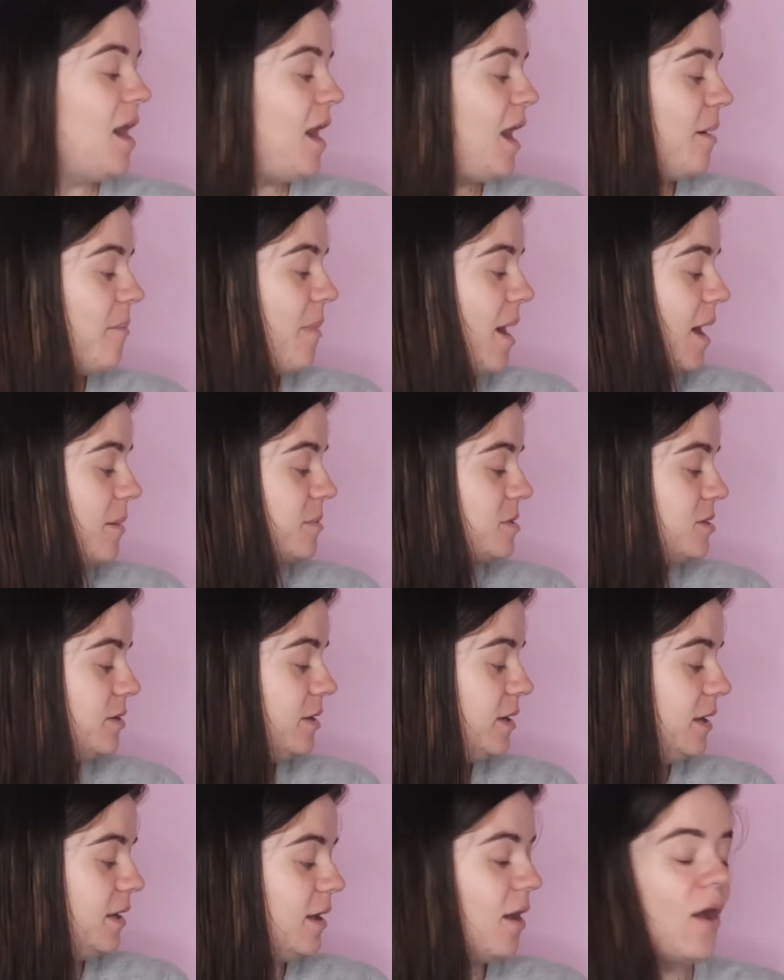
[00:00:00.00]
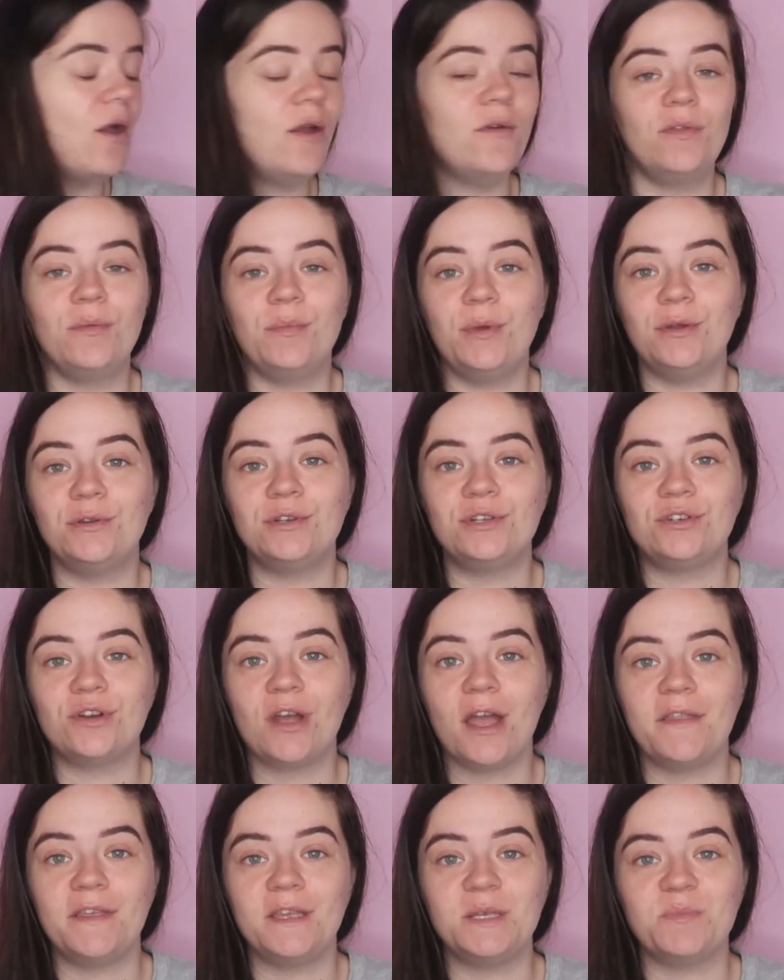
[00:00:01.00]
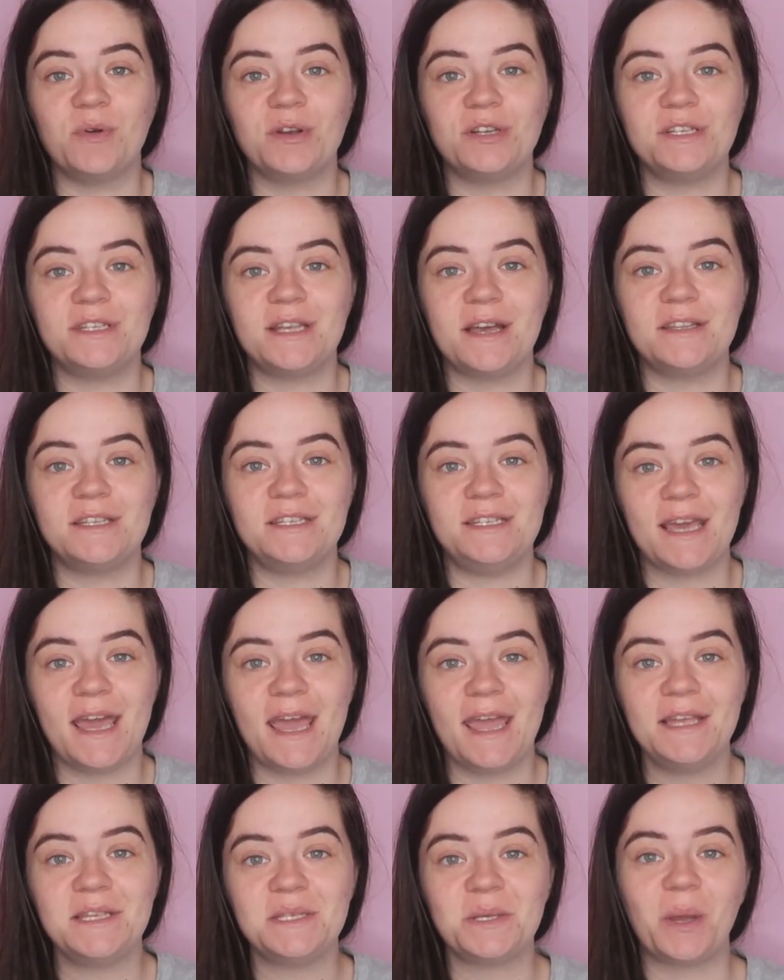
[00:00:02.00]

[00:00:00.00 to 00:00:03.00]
I'm absolutely over the moon to try these brushes out today.